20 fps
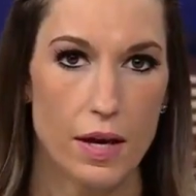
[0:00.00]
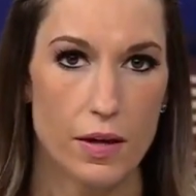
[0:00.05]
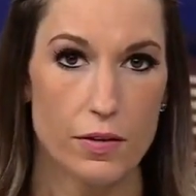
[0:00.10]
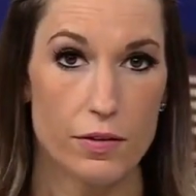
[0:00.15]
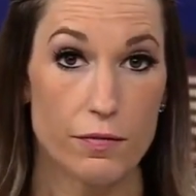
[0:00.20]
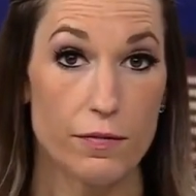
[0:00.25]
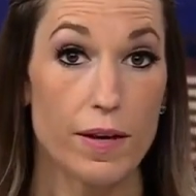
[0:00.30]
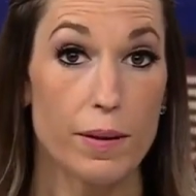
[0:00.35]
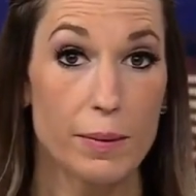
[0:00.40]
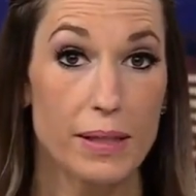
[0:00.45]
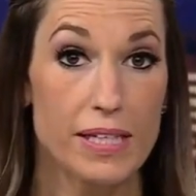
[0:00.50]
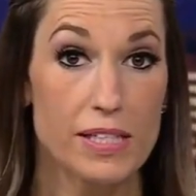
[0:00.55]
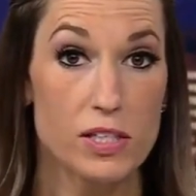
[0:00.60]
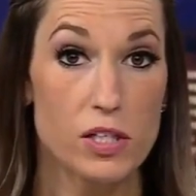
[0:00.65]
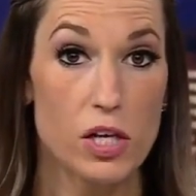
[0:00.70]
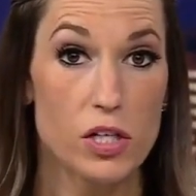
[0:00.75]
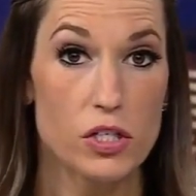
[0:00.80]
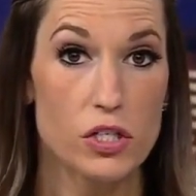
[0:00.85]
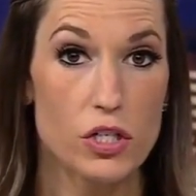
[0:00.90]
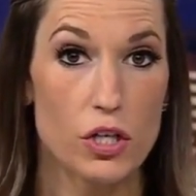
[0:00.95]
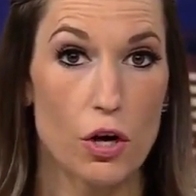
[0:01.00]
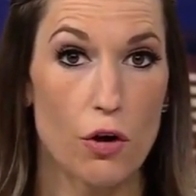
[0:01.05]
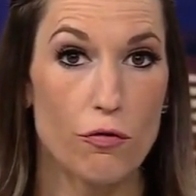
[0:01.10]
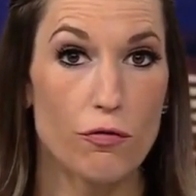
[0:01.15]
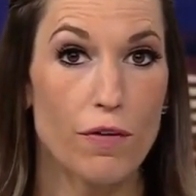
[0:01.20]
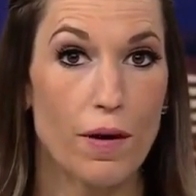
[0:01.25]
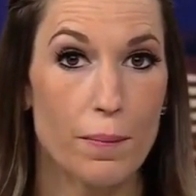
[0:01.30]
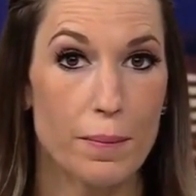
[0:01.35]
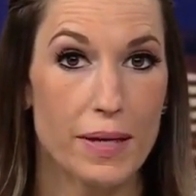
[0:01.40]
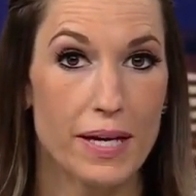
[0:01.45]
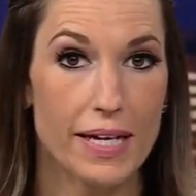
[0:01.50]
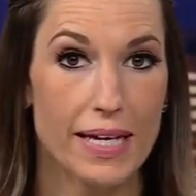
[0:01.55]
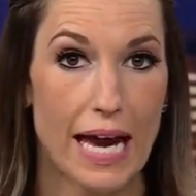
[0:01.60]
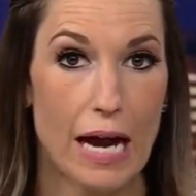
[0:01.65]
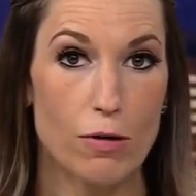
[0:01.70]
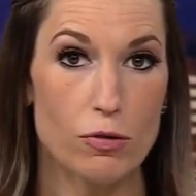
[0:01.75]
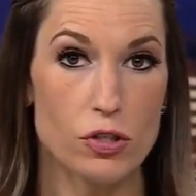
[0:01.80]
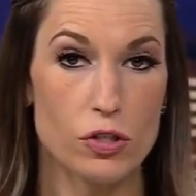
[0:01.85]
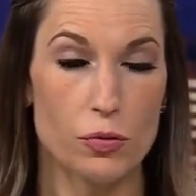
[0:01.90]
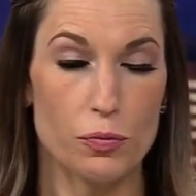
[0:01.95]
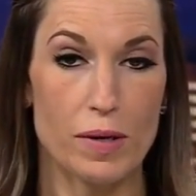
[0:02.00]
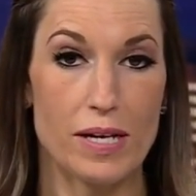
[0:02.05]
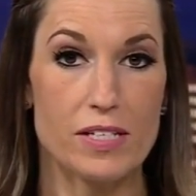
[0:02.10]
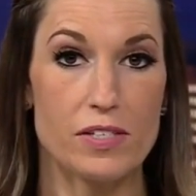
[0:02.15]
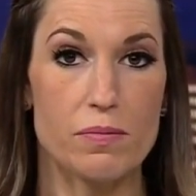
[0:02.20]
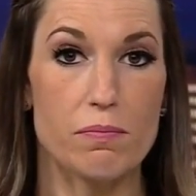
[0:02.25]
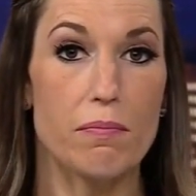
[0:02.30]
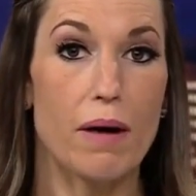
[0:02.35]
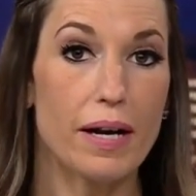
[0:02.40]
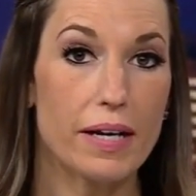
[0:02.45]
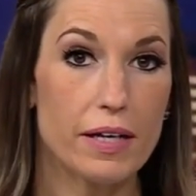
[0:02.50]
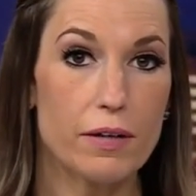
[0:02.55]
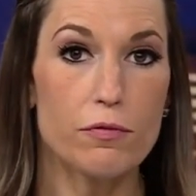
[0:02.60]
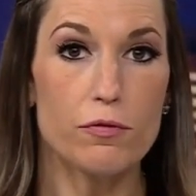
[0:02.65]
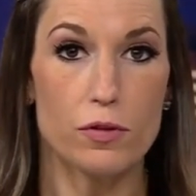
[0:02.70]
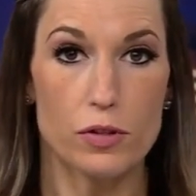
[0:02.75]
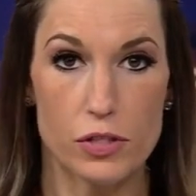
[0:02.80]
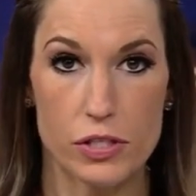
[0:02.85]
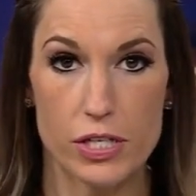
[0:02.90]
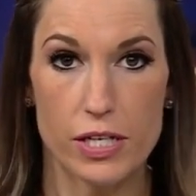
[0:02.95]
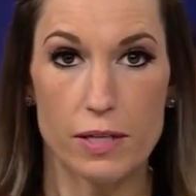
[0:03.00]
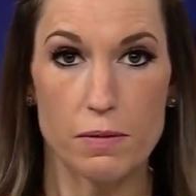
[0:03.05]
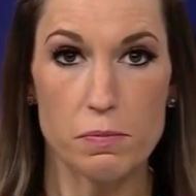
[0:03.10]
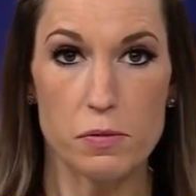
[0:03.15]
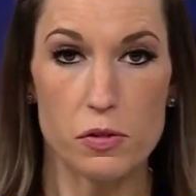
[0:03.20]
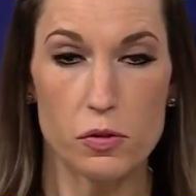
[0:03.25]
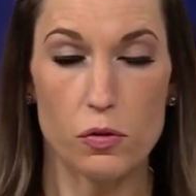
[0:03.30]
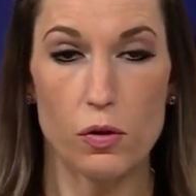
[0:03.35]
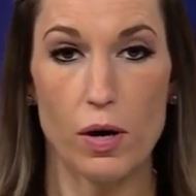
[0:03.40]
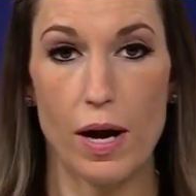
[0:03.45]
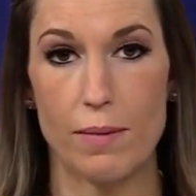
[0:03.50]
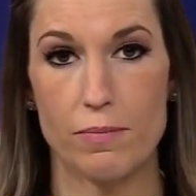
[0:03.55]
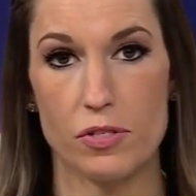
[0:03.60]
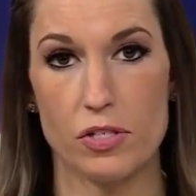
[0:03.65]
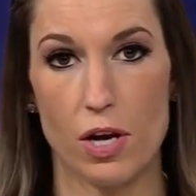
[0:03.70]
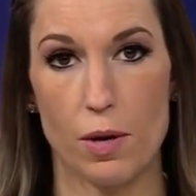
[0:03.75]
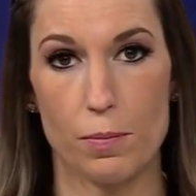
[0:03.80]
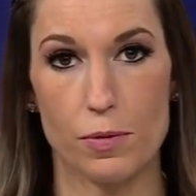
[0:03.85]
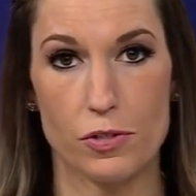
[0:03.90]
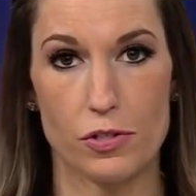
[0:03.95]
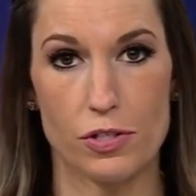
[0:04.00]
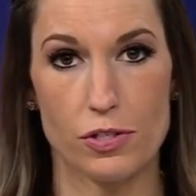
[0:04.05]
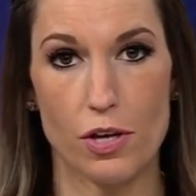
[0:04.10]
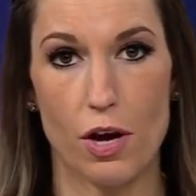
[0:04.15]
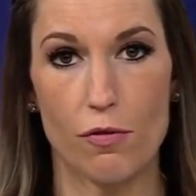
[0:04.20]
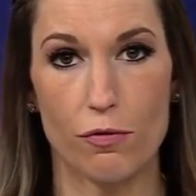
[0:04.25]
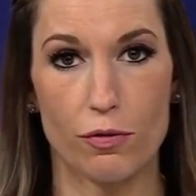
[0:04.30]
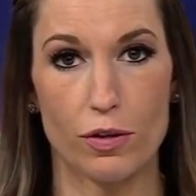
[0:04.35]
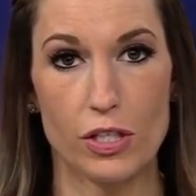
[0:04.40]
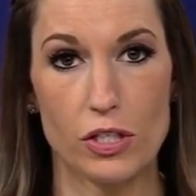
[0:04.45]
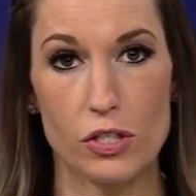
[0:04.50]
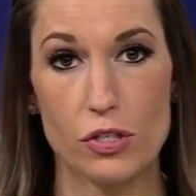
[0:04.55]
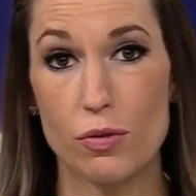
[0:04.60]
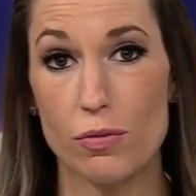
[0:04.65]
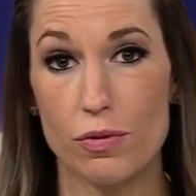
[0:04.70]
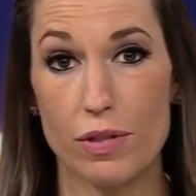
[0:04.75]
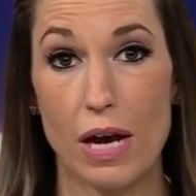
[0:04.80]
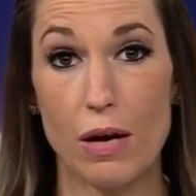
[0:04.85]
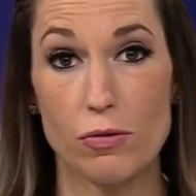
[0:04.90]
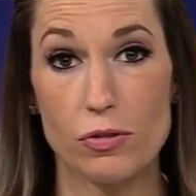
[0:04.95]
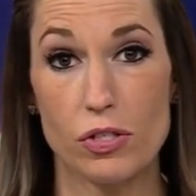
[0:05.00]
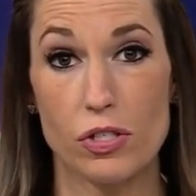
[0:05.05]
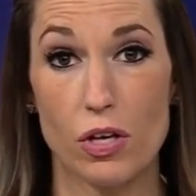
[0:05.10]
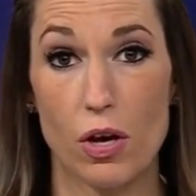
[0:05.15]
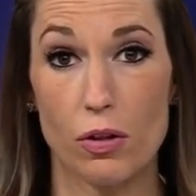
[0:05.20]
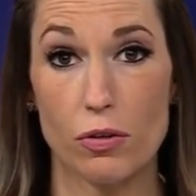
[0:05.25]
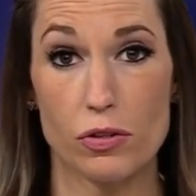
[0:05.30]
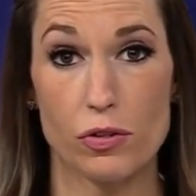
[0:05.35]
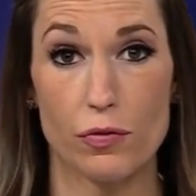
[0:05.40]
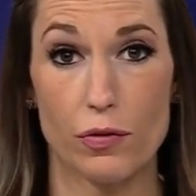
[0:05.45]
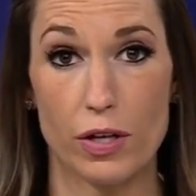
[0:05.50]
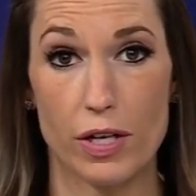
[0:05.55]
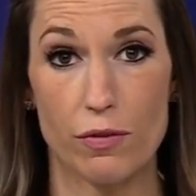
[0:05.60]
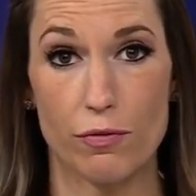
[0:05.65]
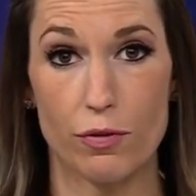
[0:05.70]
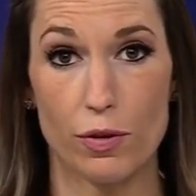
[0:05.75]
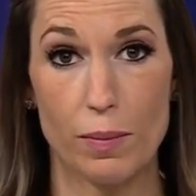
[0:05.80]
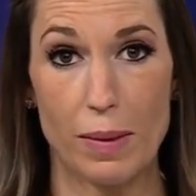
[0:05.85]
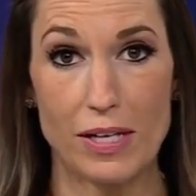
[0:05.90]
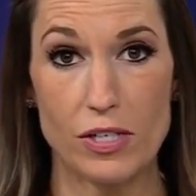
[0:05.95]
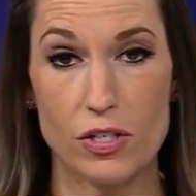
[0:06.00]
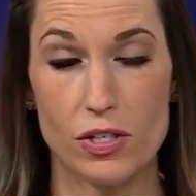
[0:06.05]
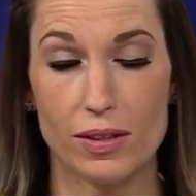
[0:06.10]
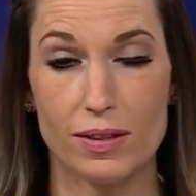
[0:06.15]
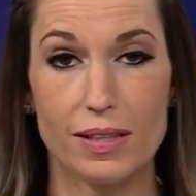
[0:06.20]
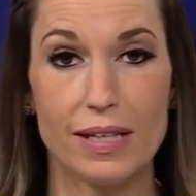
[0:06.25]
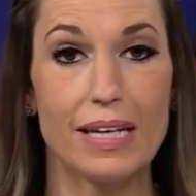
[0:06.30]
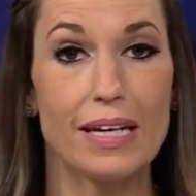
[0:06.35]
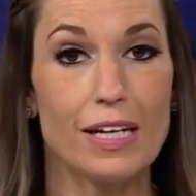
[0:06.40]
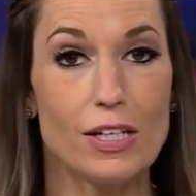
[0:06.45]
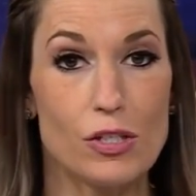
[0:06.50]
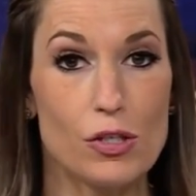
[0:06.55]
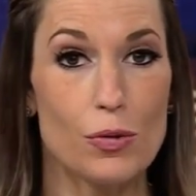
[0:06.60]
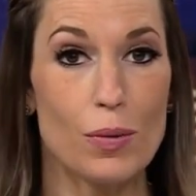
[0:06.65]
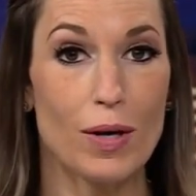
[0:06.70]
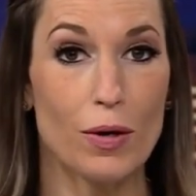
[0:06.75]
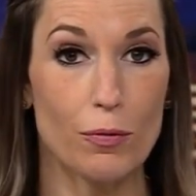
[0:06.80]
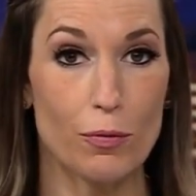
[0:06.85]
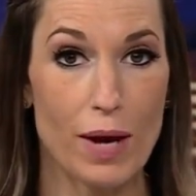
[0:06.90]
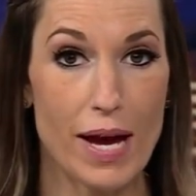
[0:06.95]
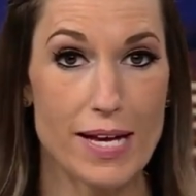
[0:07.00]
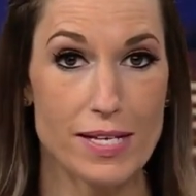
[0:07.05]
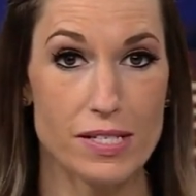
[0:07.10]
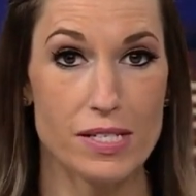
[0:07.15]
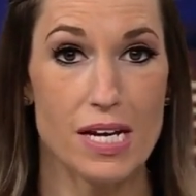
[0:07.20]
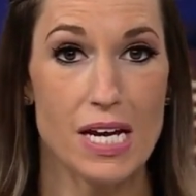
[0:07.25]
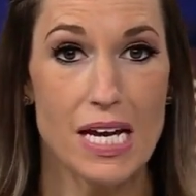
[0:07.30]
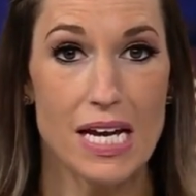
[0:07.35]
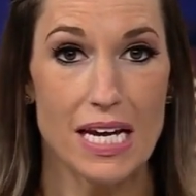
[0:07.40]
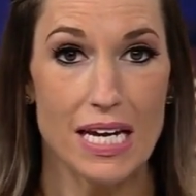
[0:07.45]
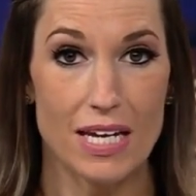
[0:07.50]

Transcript: The family has launched a GoFundMe account to raise money for tips. Crime Stoppers is offering two thousand dollars for information leading to an arrest.